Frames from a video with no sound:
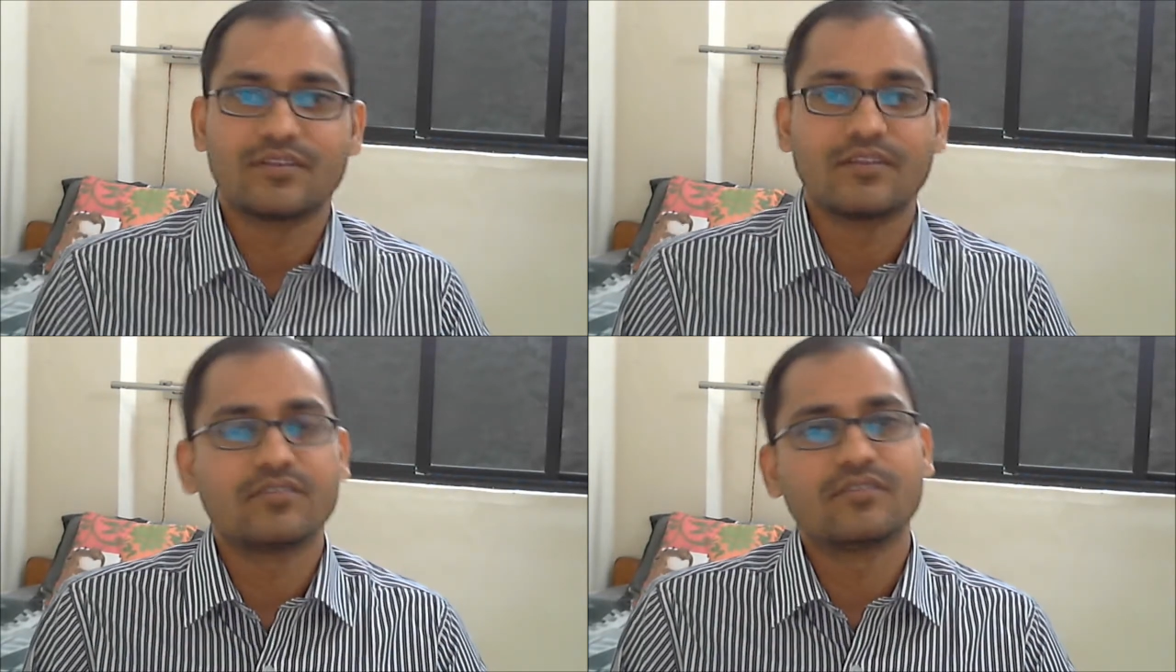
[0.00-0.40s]

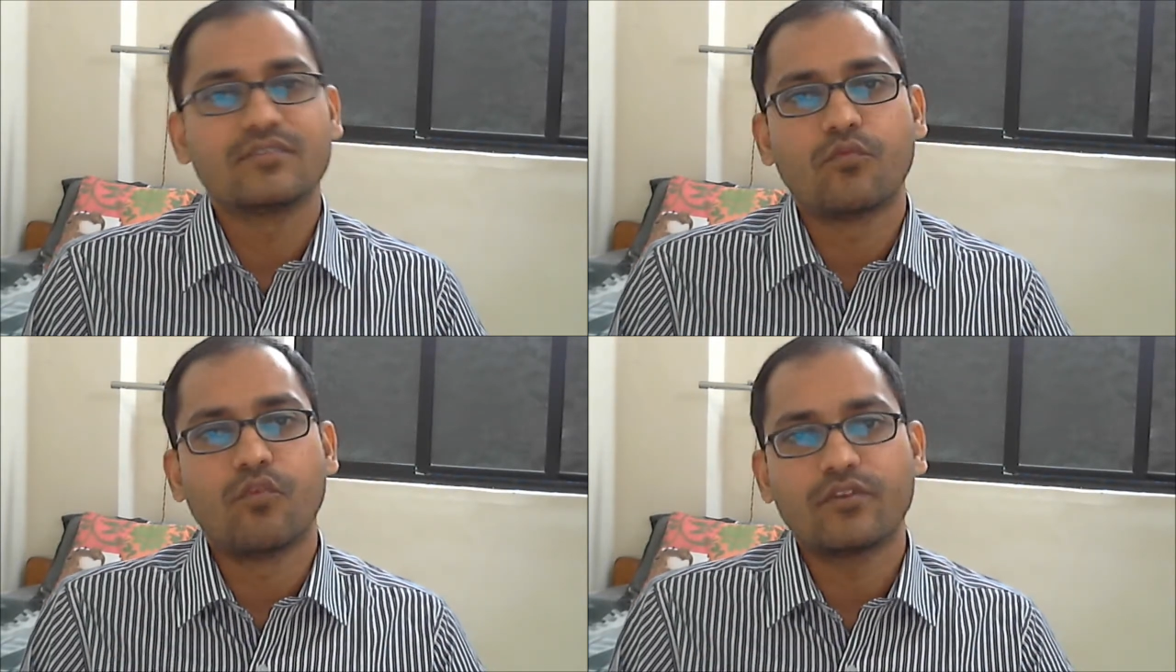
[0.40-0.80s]
this is
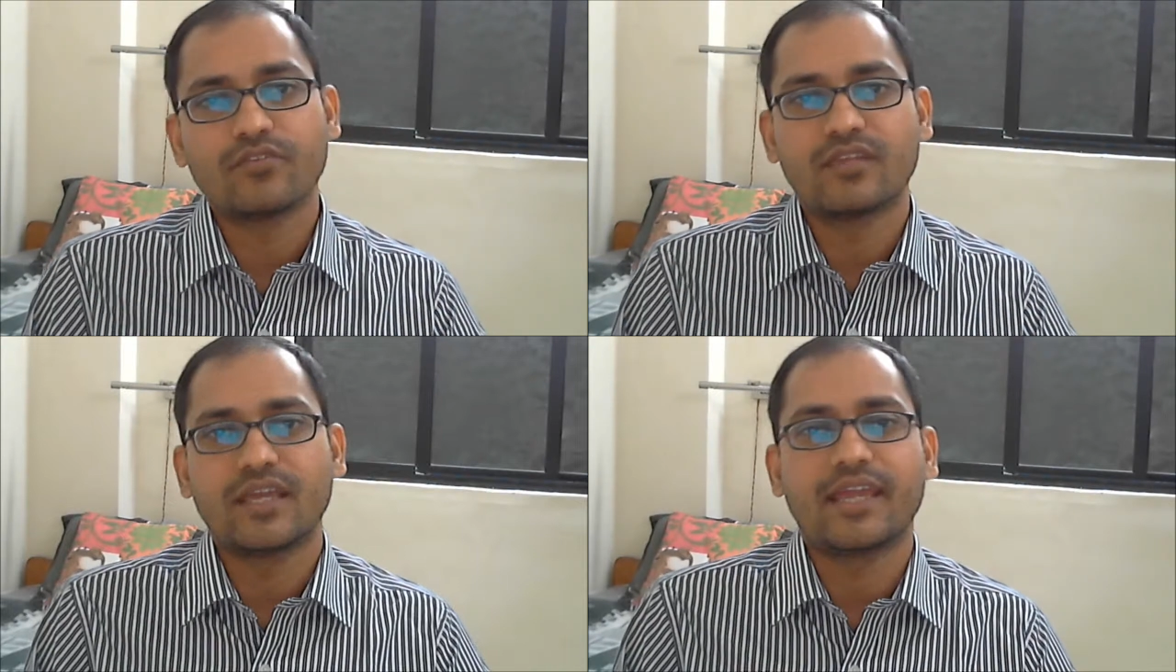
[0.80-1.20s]
the
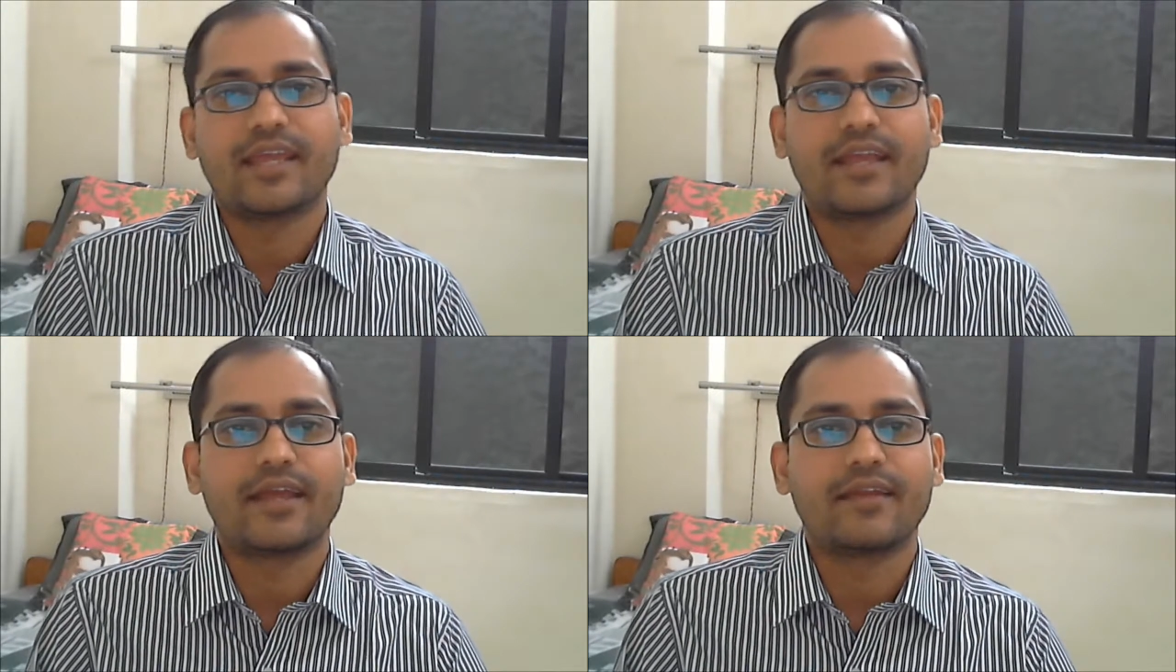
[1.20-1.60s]
worst thing
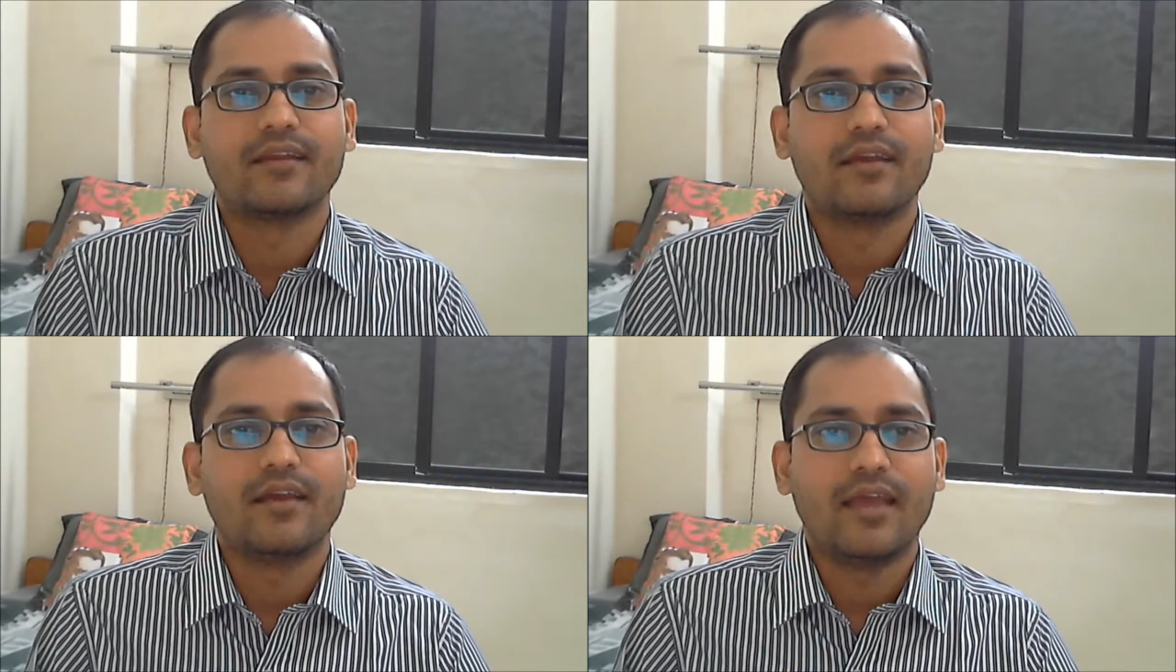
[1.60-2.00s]
and
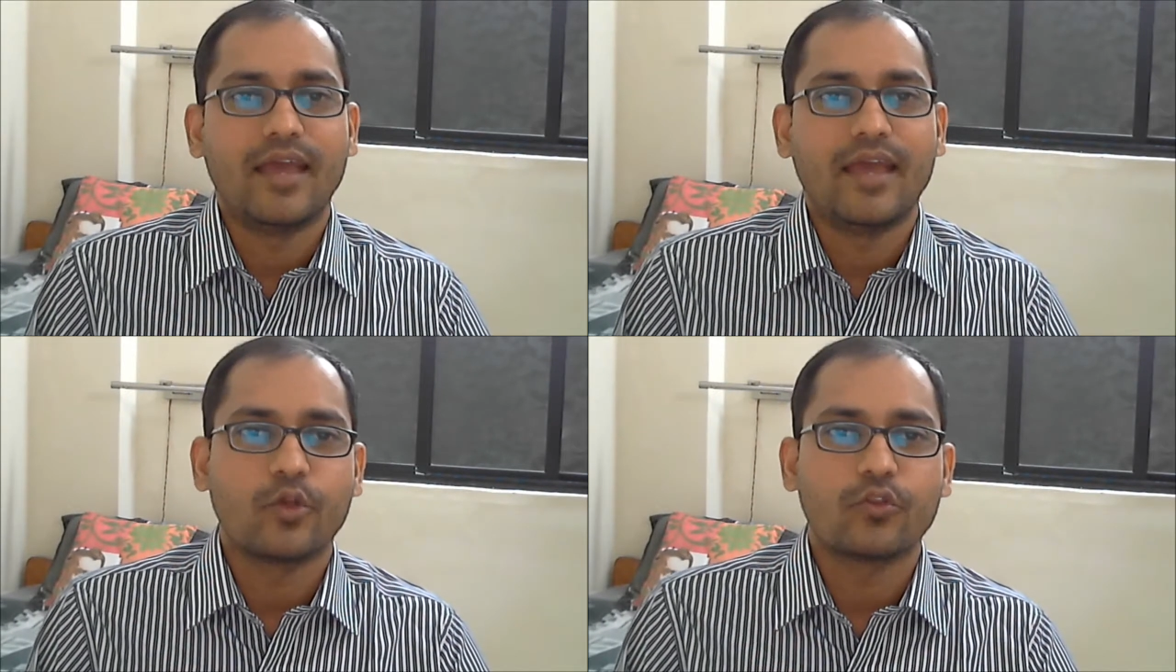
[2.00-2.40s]

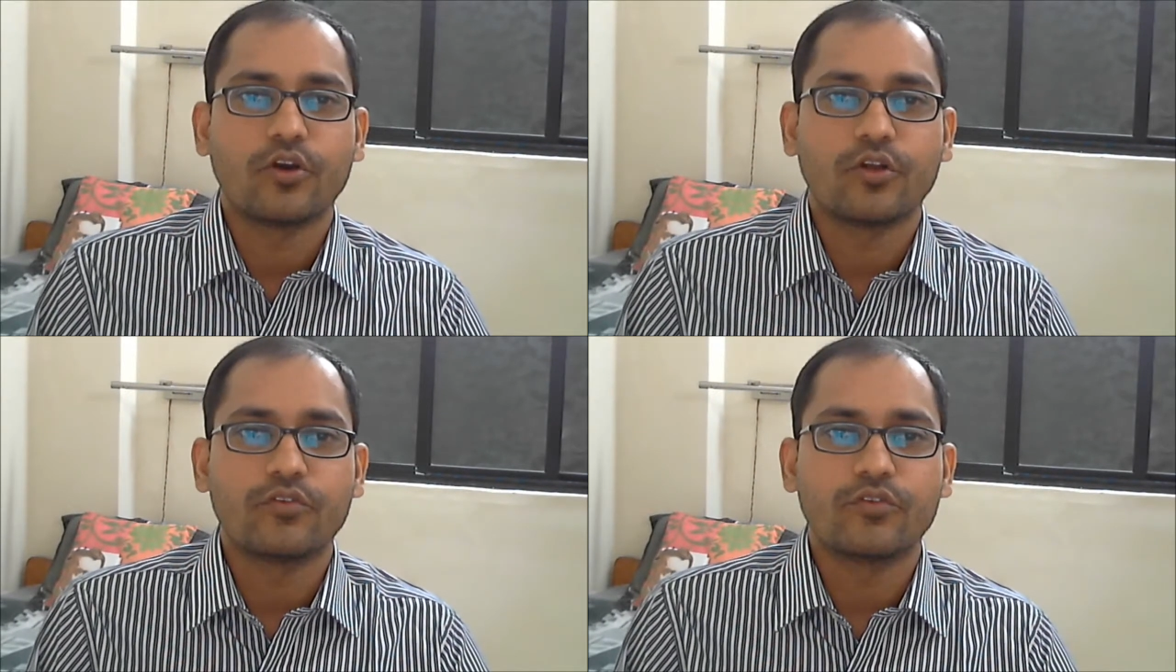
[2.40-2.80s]
and on the
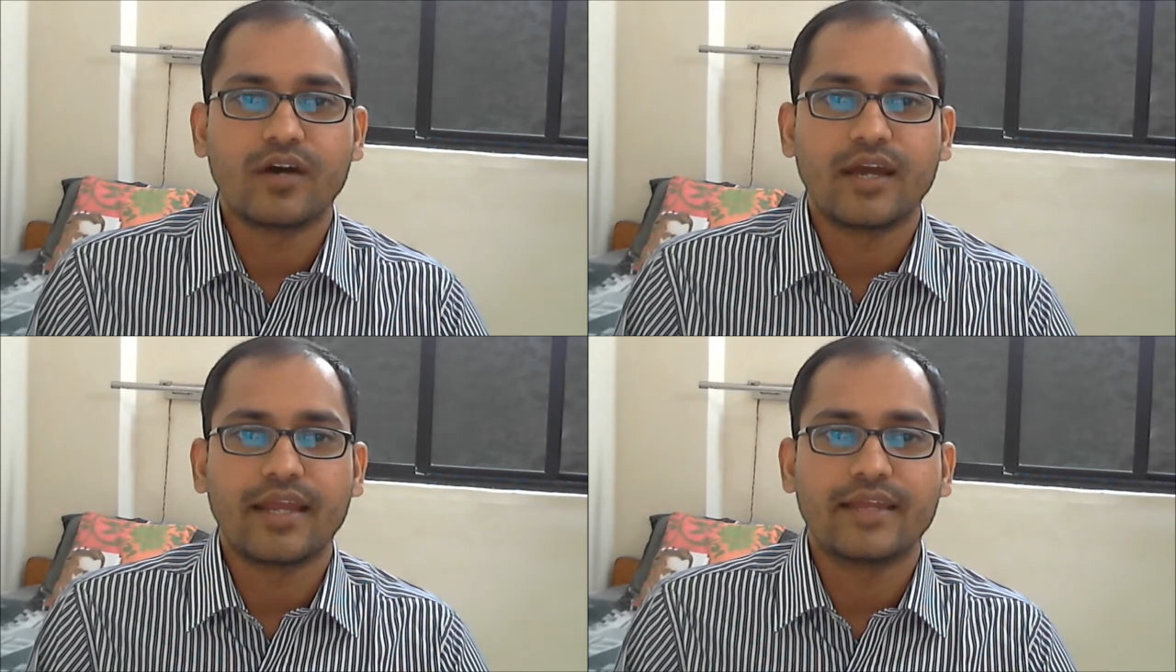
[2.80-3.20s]
other
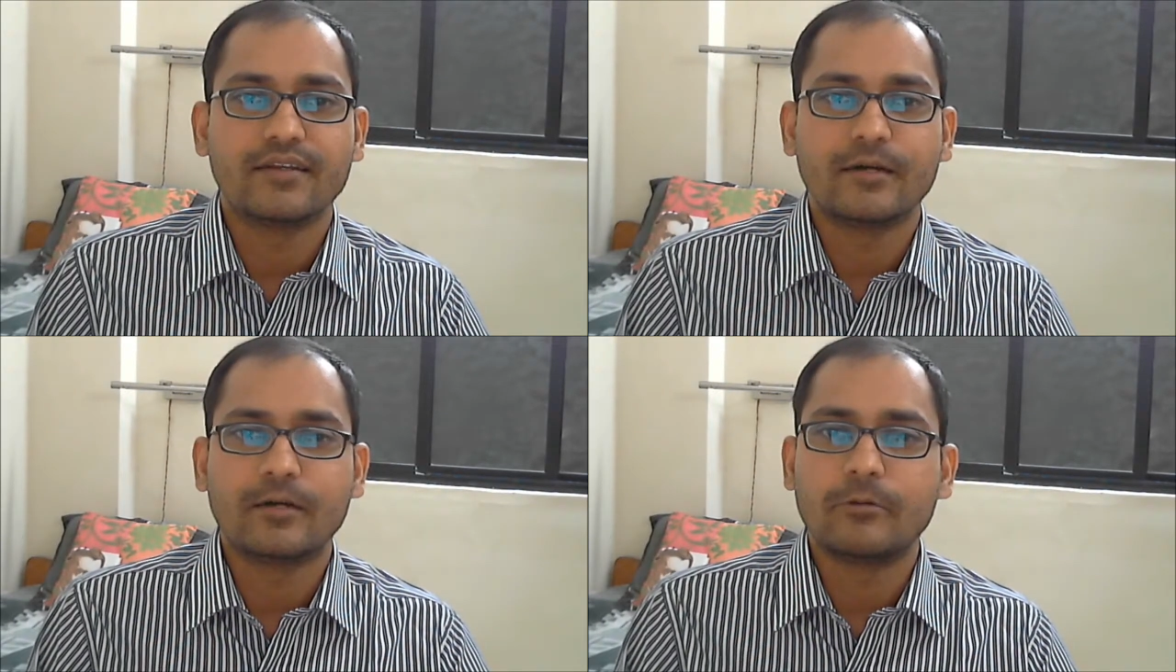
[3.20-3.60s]
side
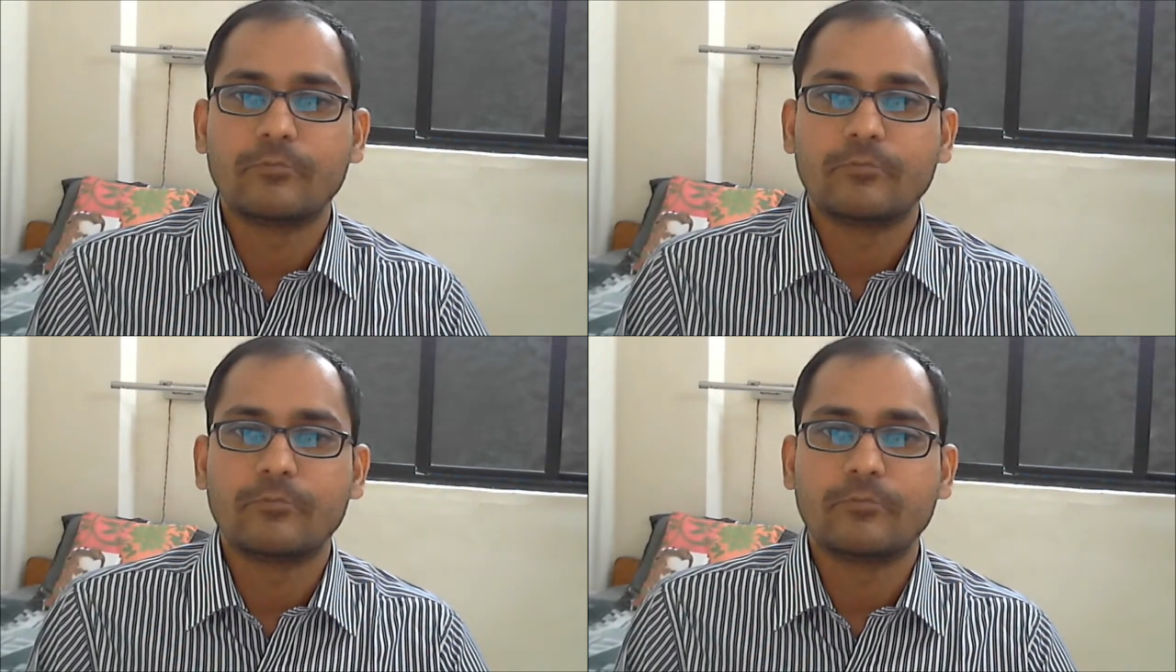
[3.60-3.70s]
uh,